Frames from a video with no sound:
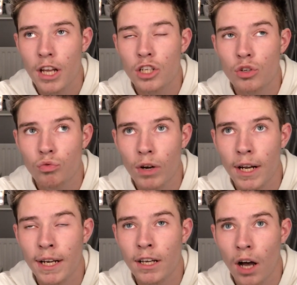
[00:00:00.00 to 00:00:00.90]
She
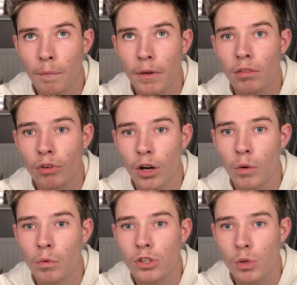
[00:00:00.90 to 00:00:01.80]
really got me
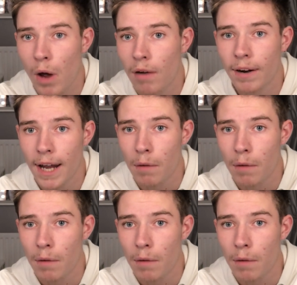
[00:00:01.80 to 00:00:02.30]
through to where I